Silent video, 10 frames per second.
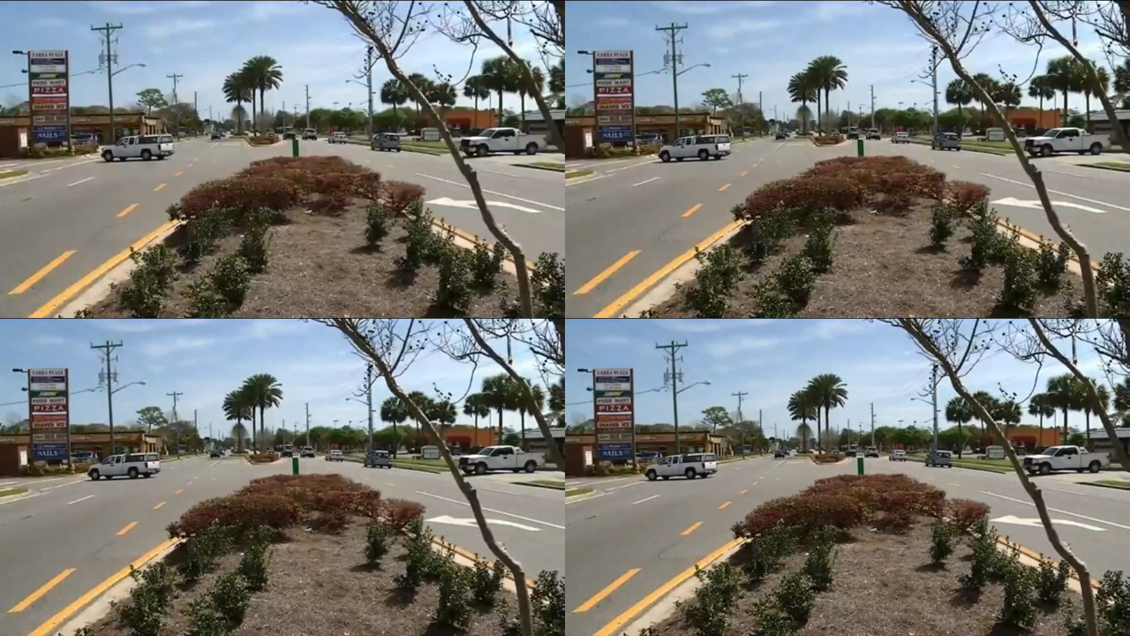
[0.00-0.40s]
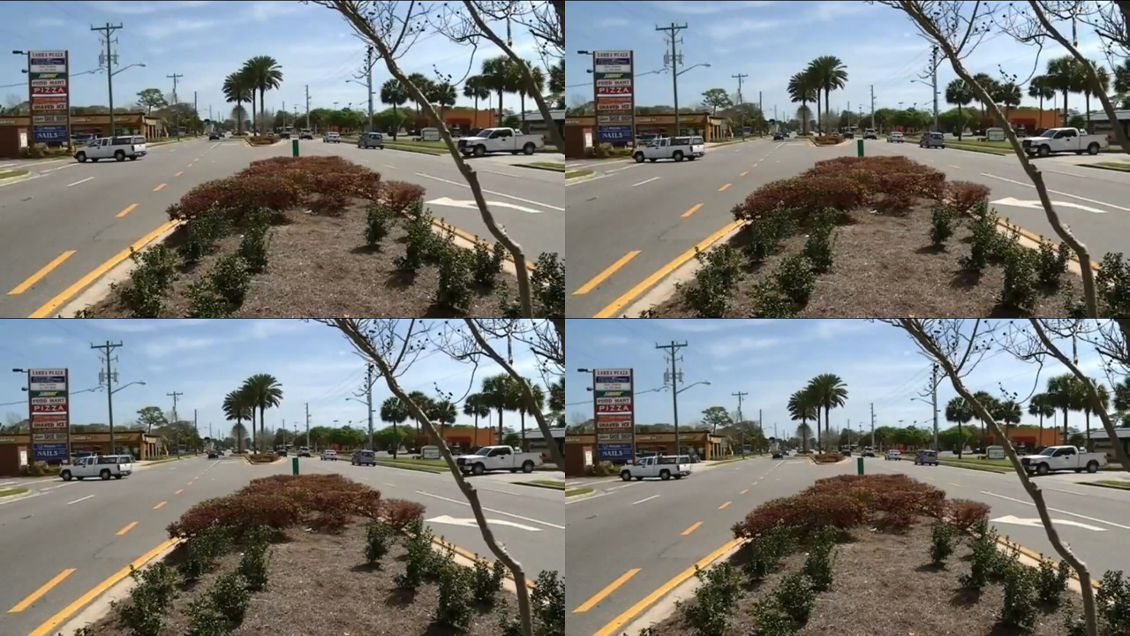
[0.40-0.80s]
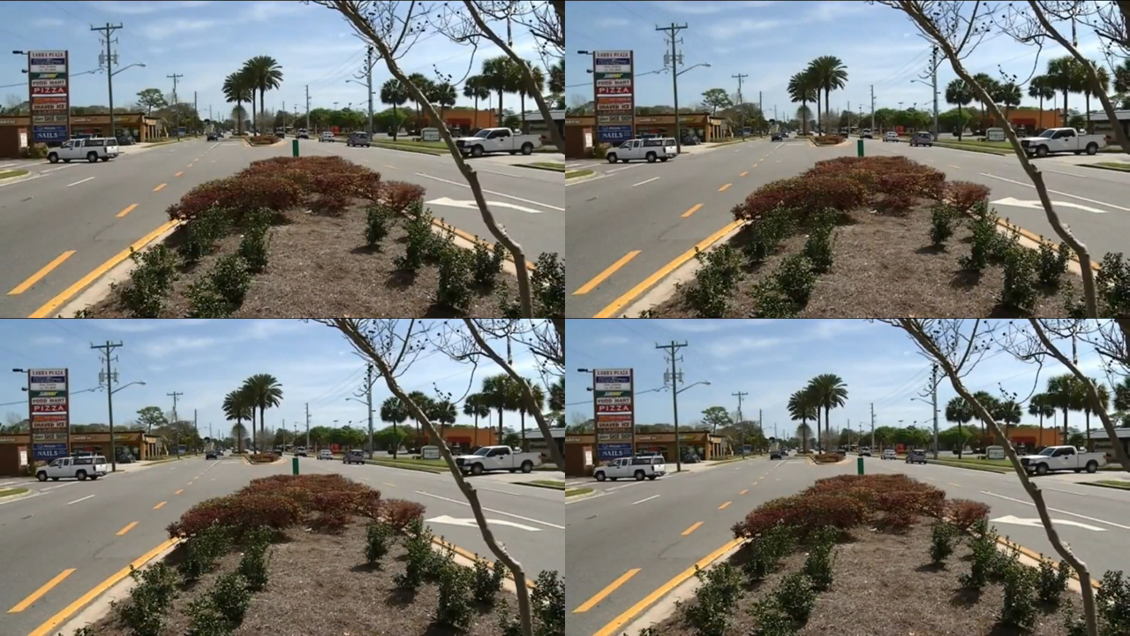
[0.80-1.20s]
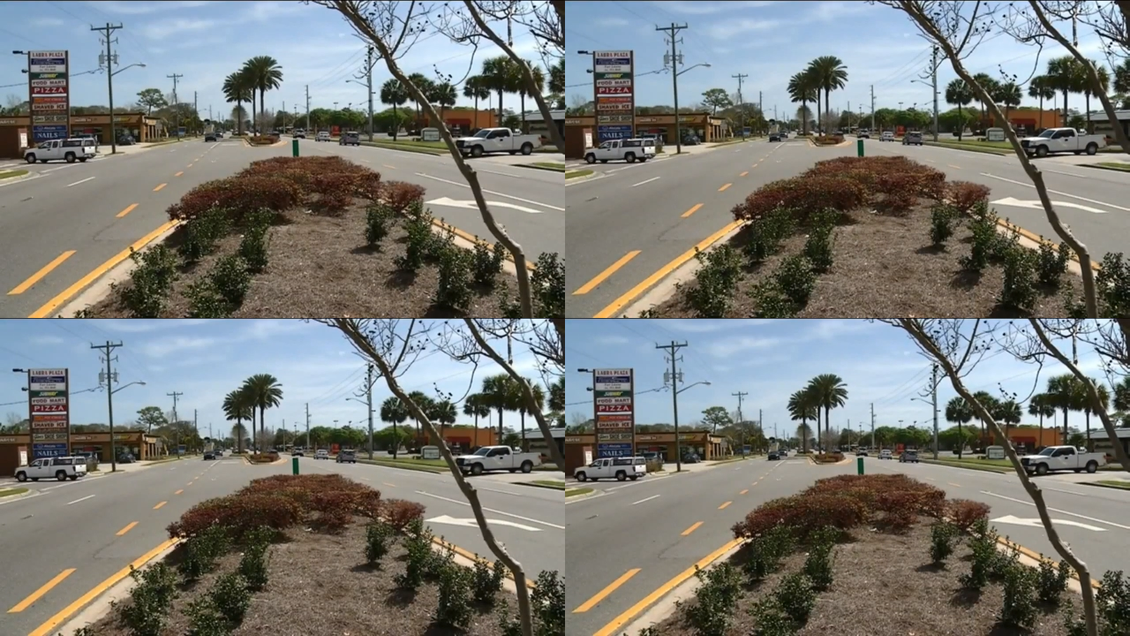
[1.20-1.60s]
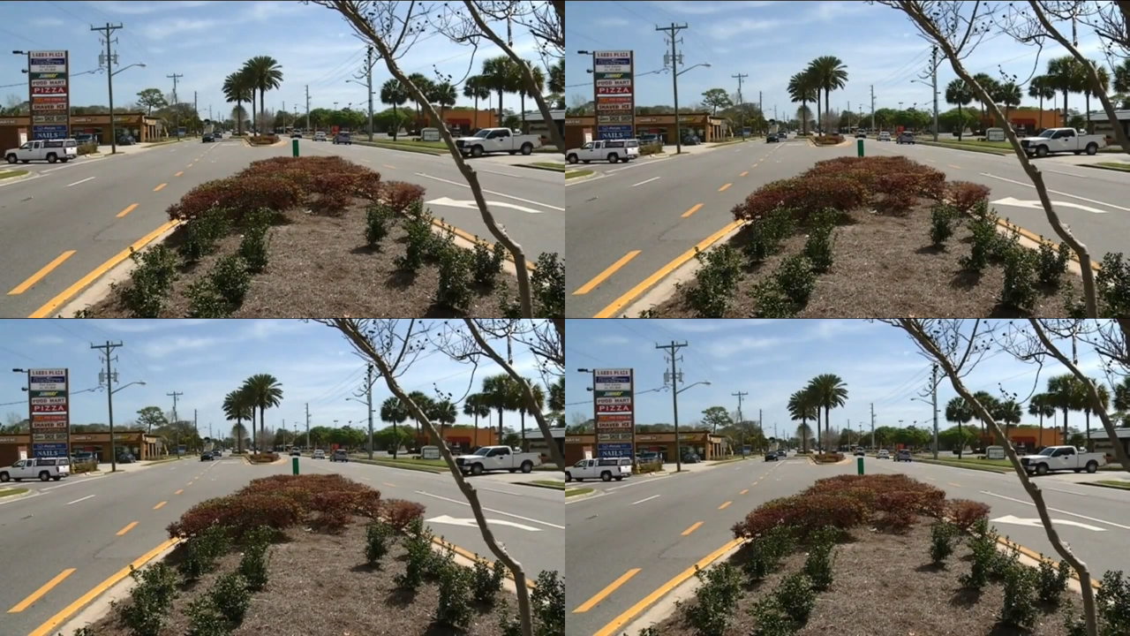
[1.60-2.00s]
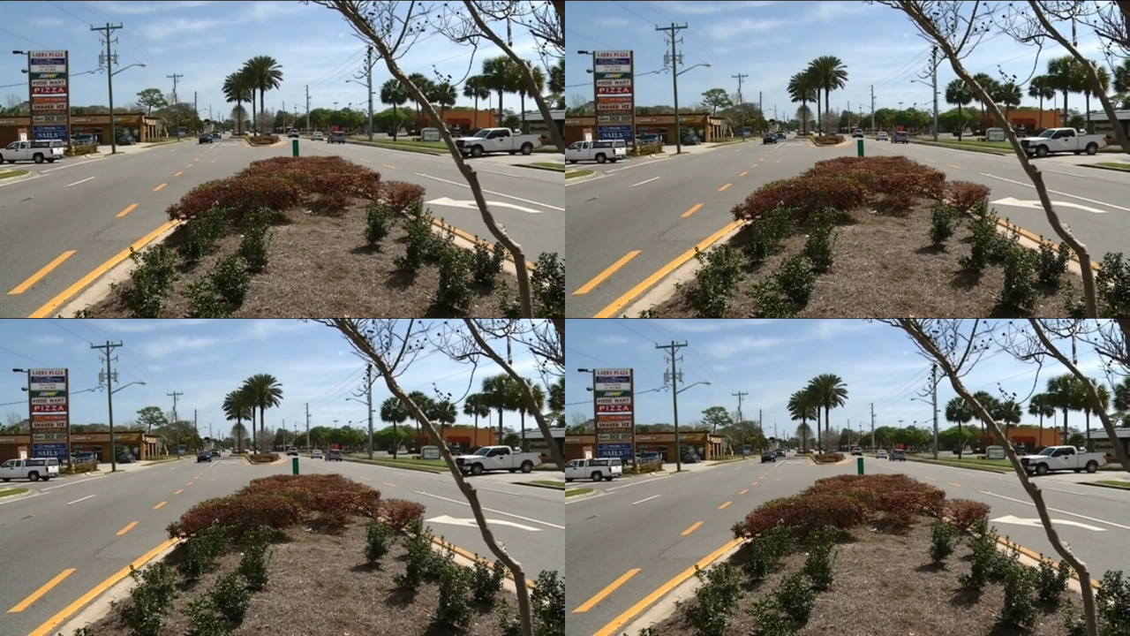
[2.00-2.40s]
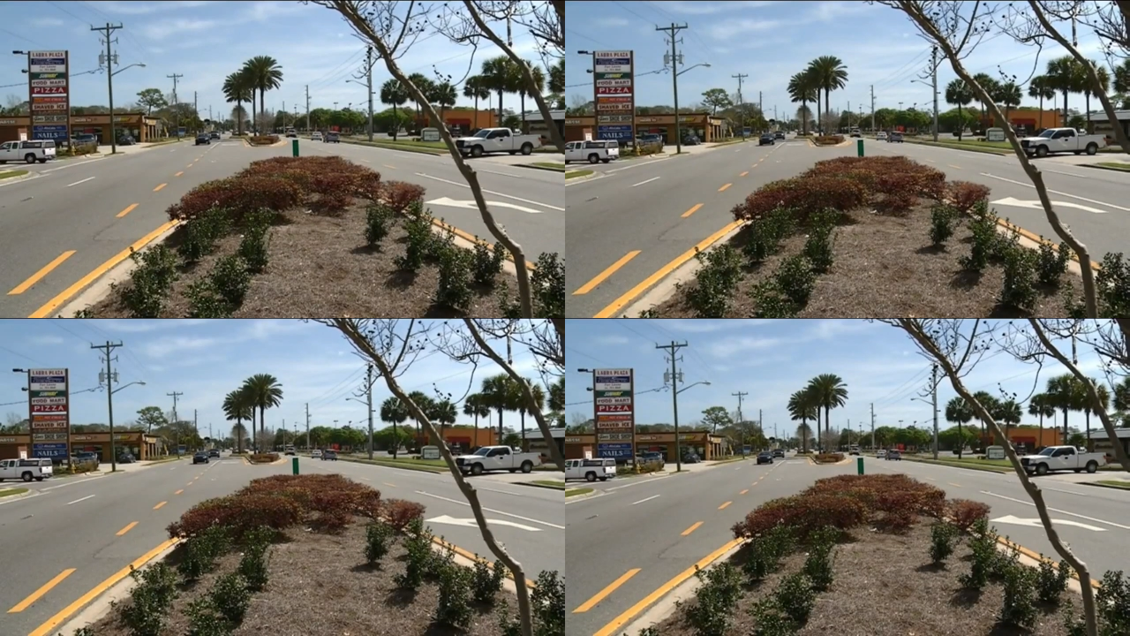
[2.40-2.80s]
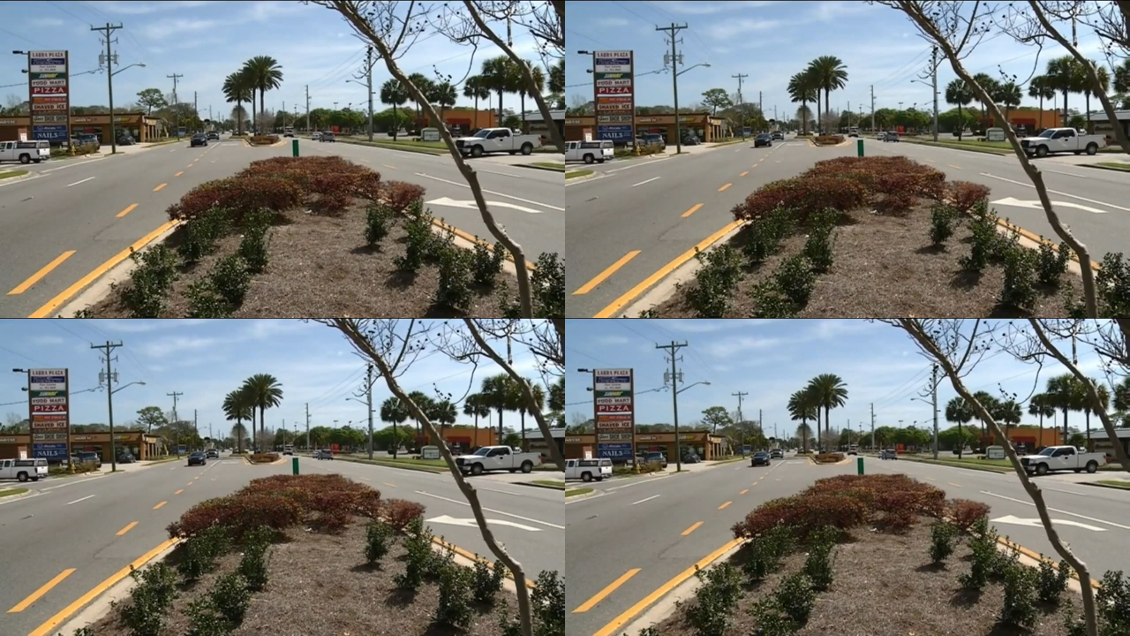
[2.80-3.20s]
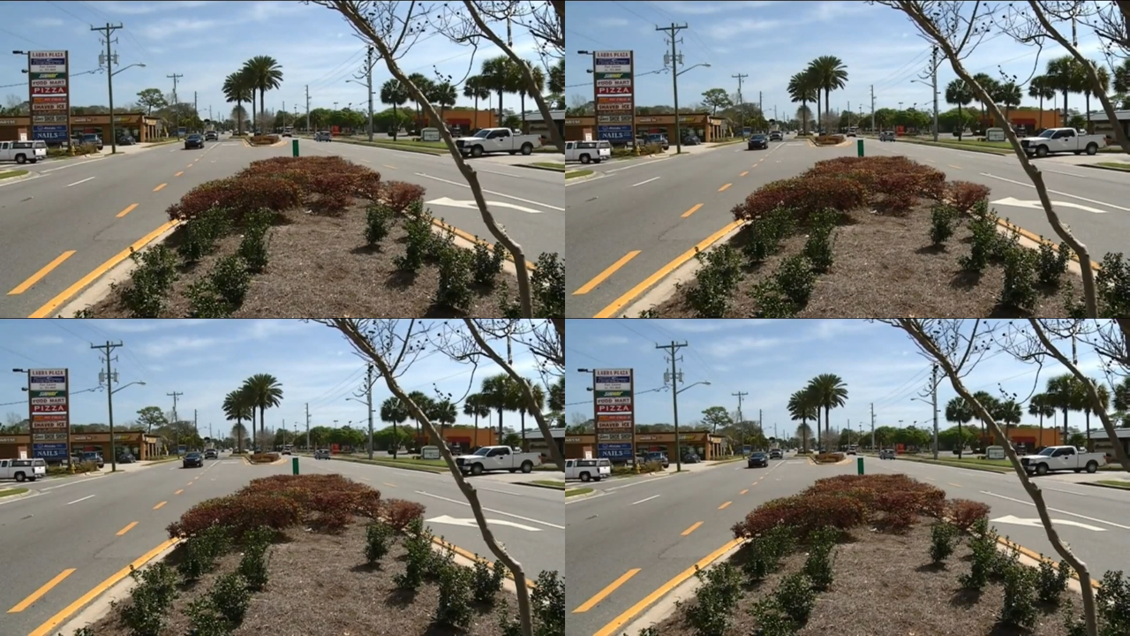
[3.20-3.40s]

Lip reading: No face is visible, so there are no lips to read.